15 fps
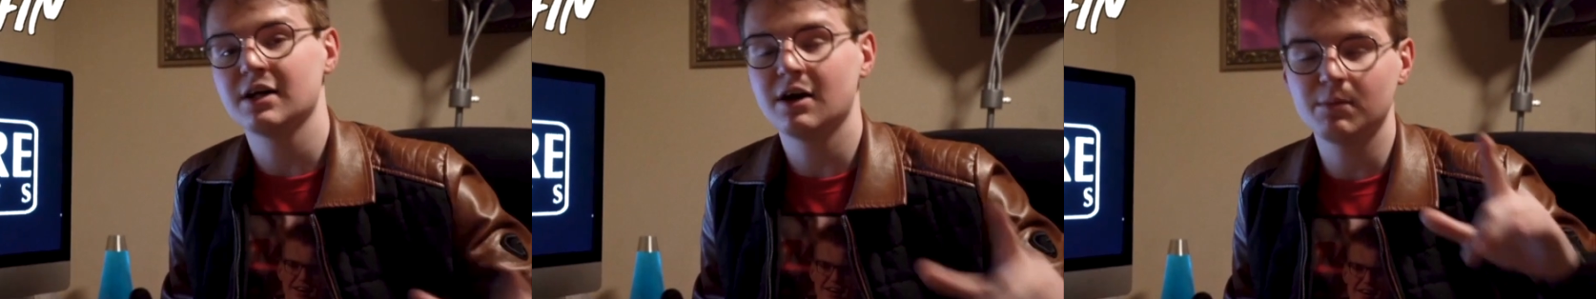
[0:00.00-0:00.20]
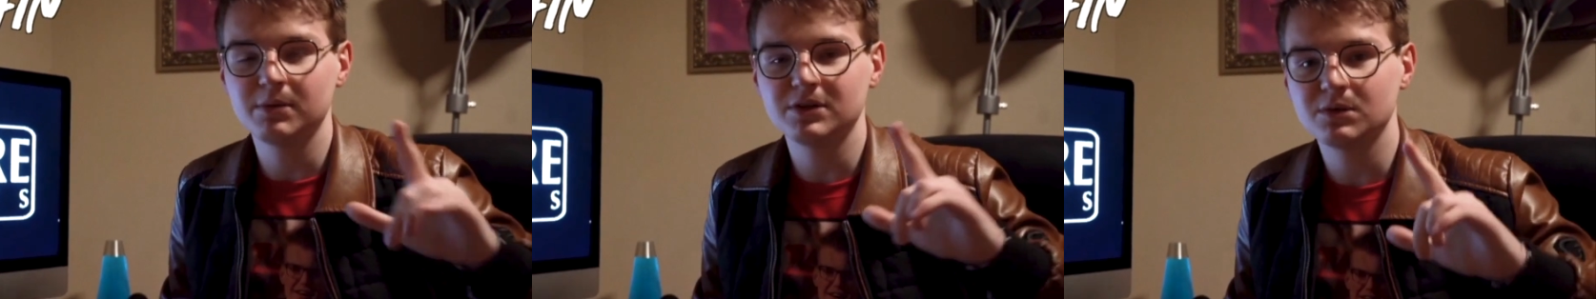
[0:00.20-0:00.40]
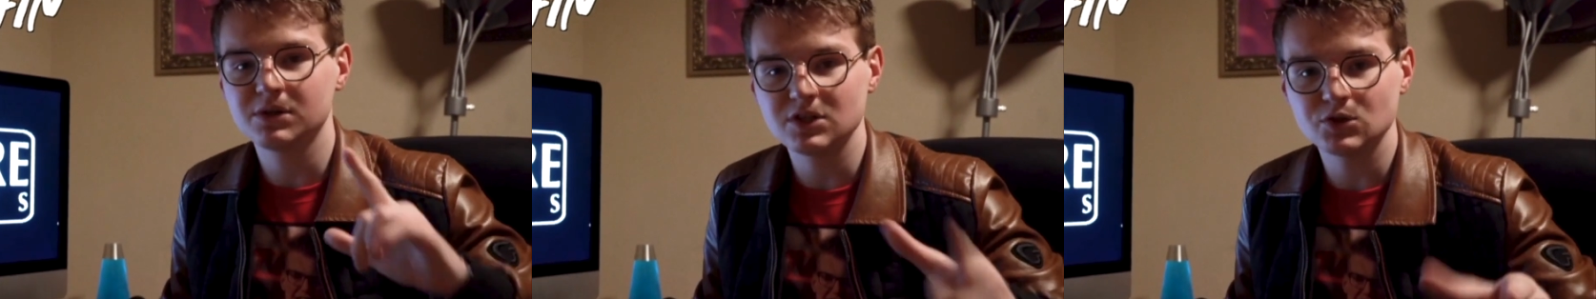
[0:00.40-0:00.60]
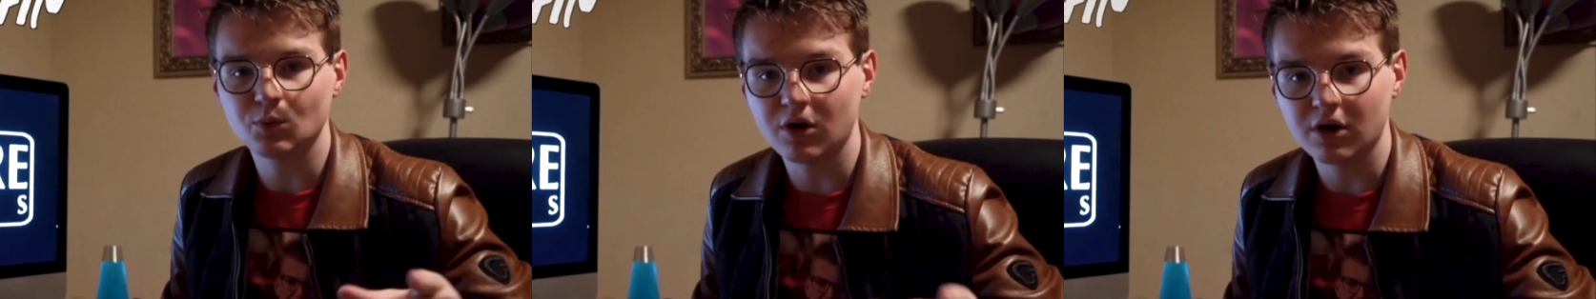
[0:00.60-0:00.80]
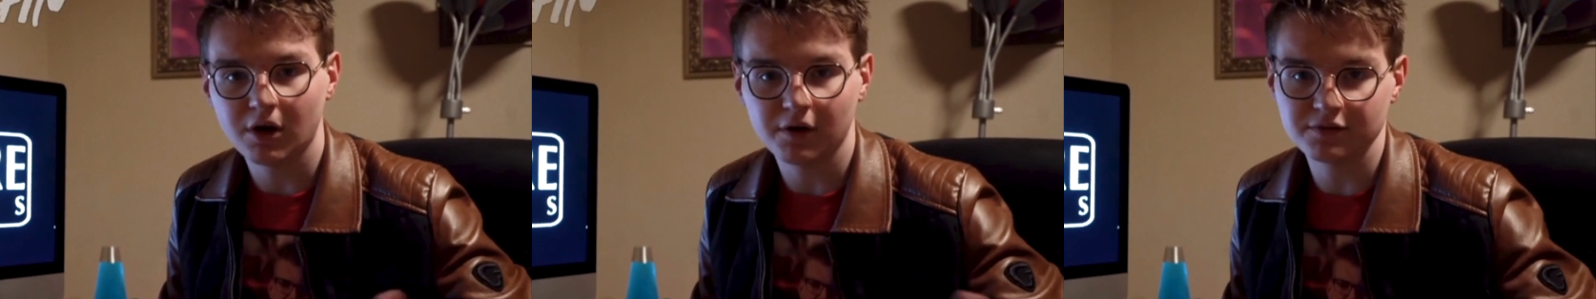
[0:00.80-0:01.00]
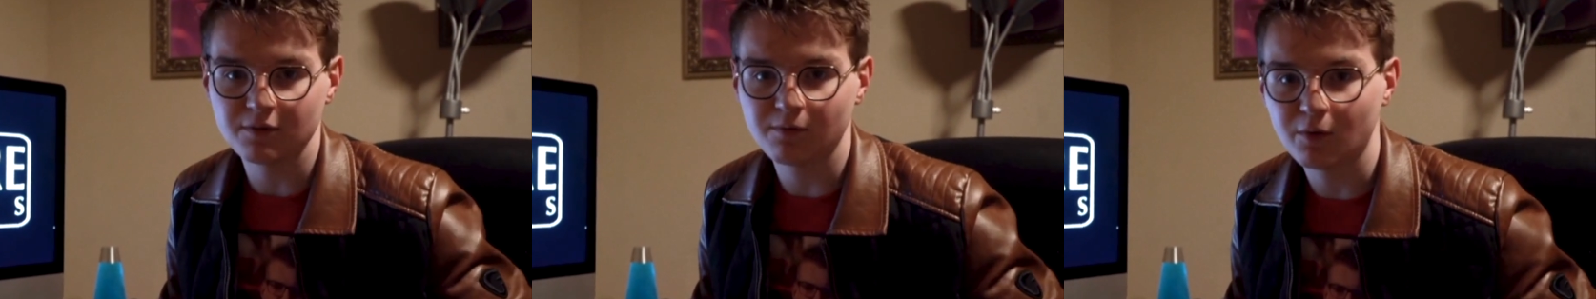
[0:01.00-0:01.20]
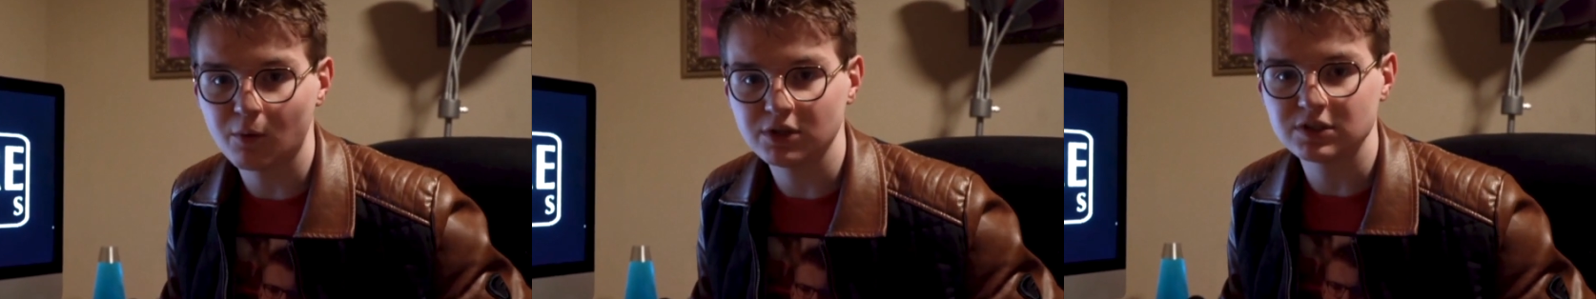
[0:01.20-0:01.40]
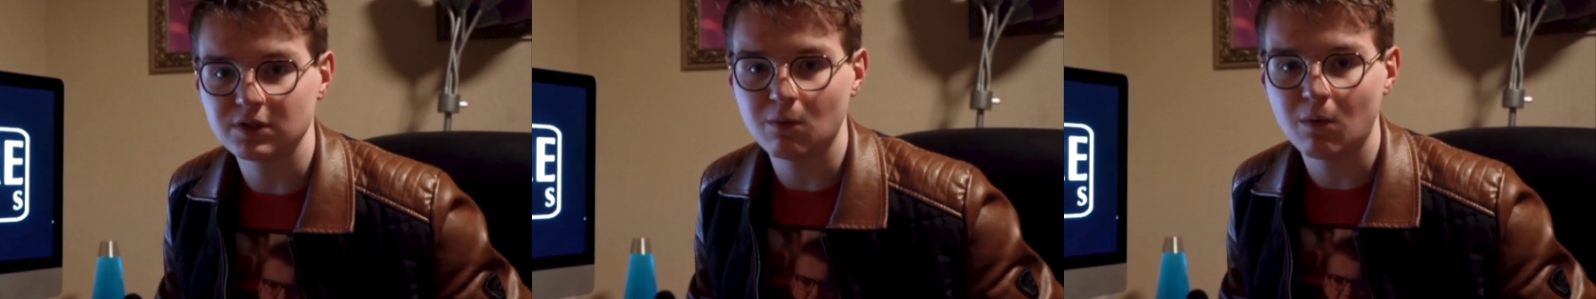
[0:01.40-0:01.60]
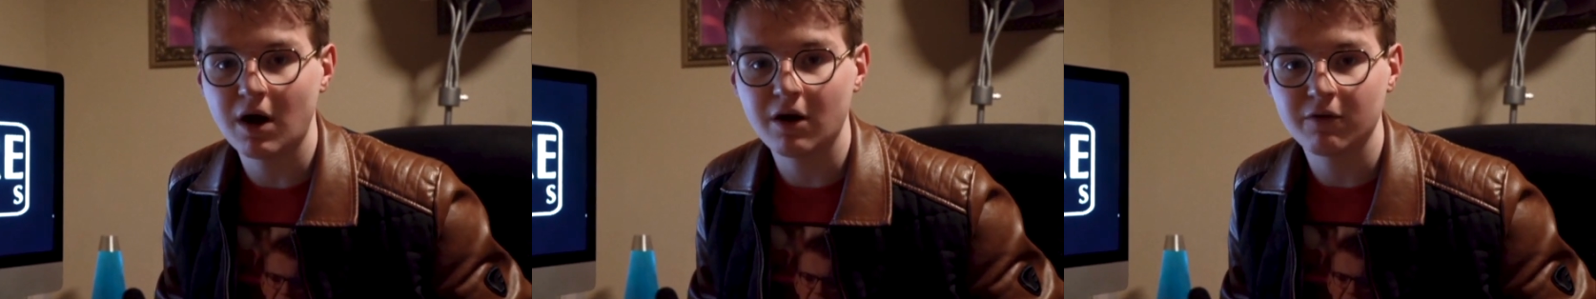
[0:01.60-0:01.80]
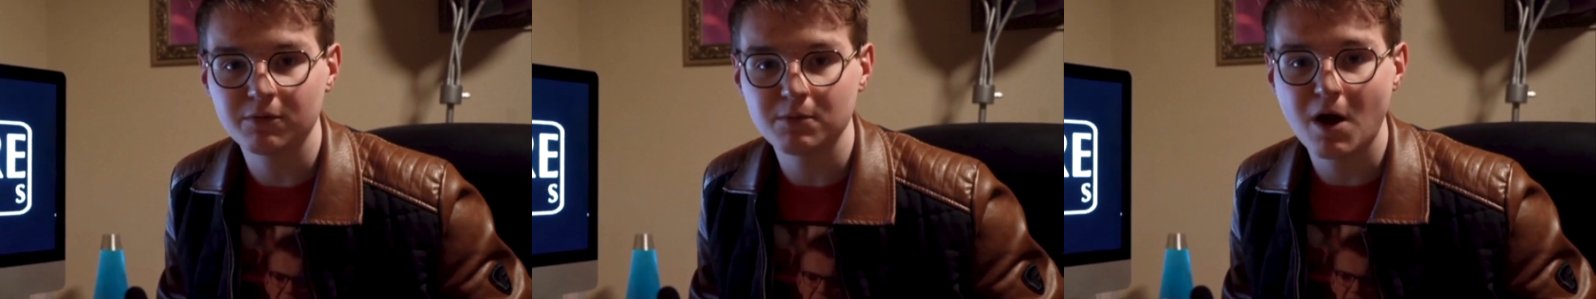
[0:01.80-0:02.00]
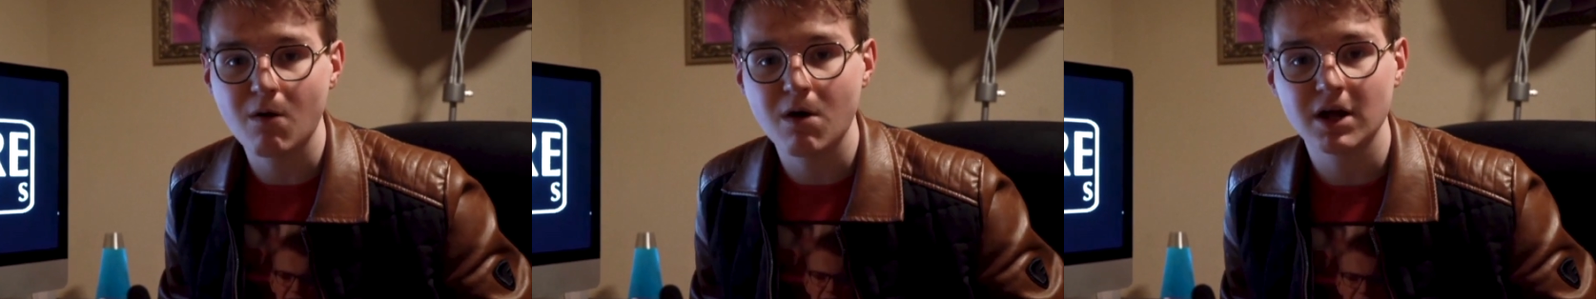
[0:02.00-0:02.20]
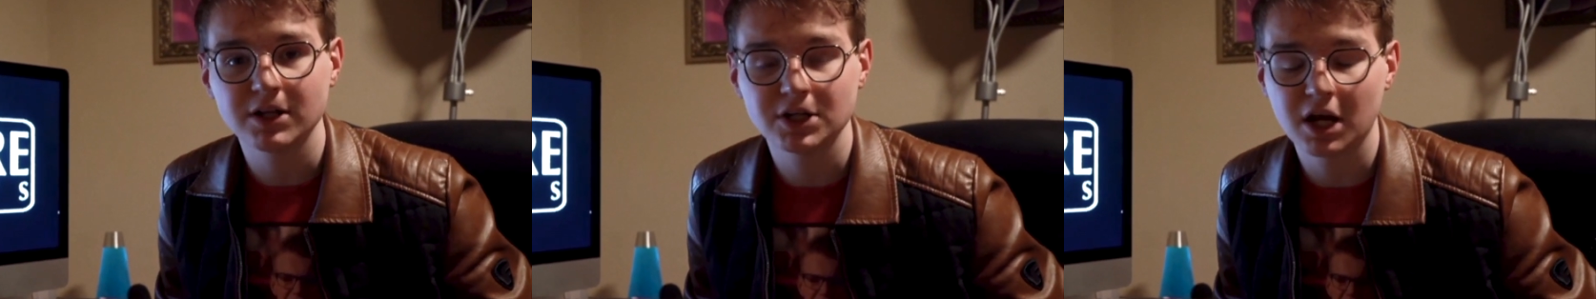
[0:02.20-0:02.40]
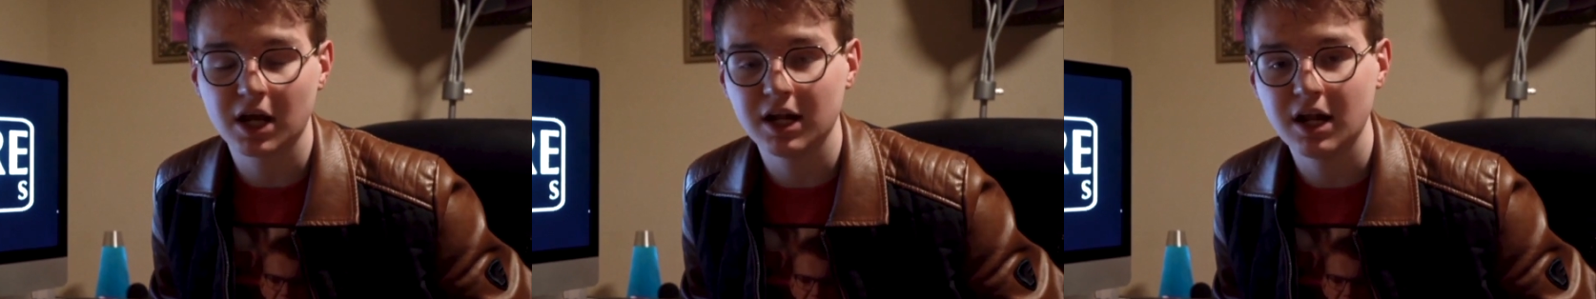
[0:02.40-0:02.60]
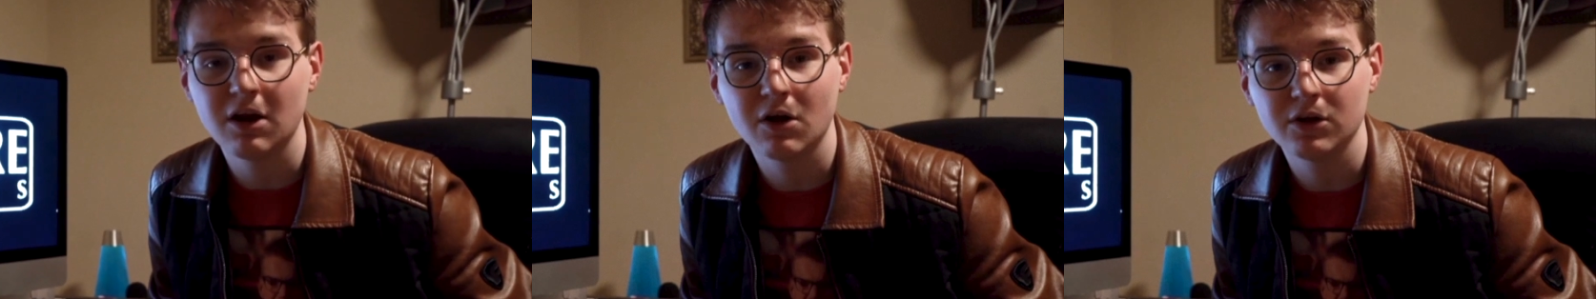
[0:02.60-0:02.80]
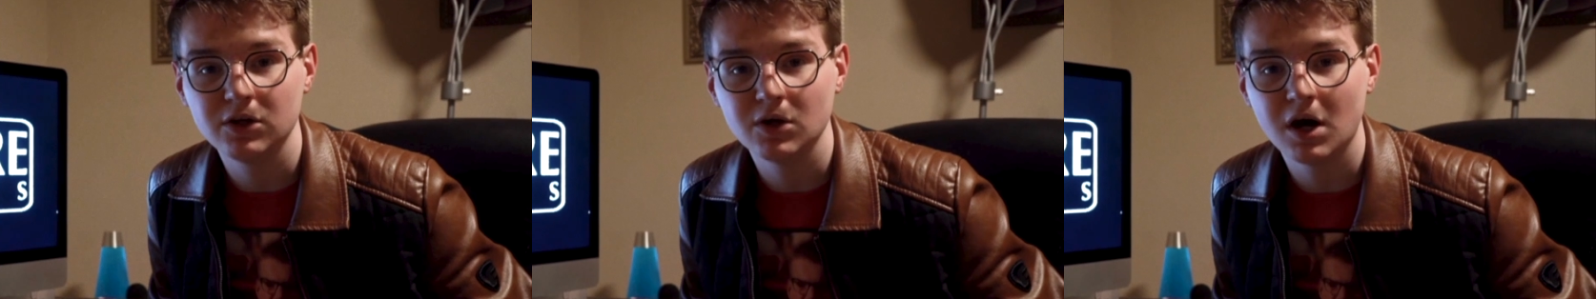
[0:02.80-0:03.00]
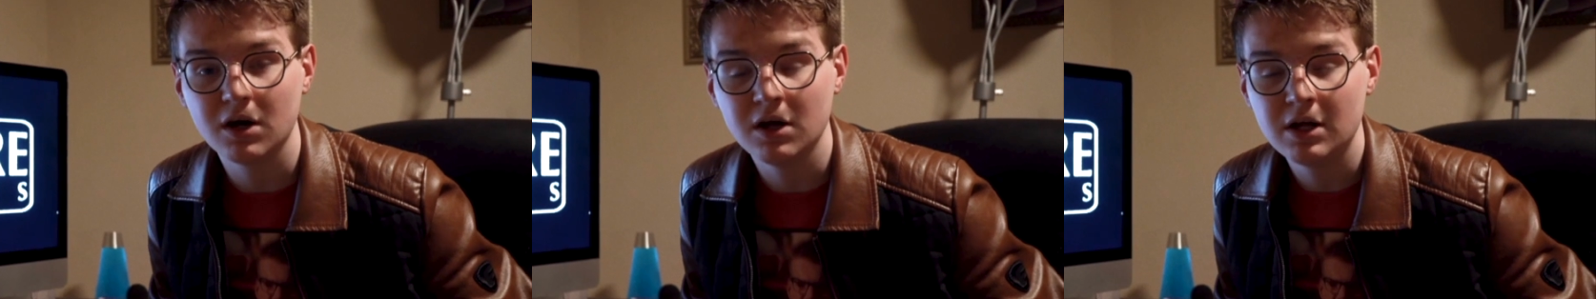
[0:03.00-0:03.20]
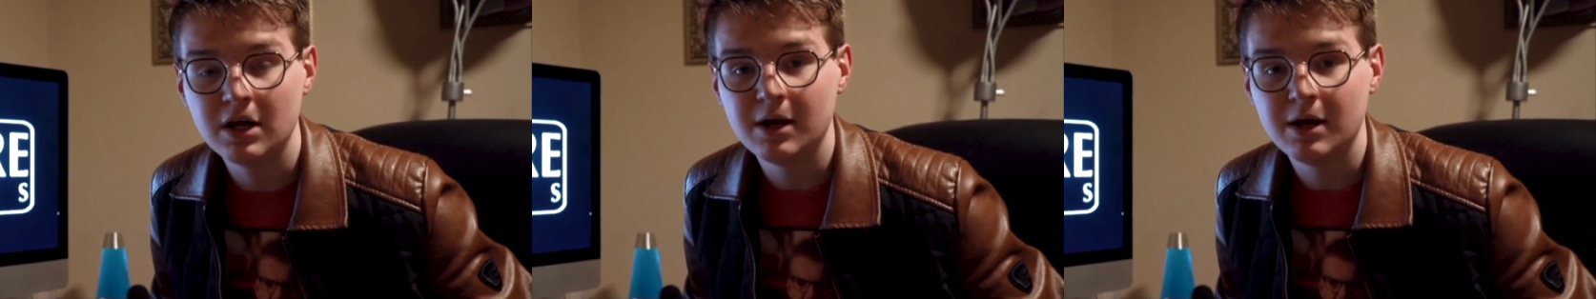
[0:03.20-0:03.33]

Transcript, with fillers: I'll be doing these one offs every once in a while from now on, checking in on you all,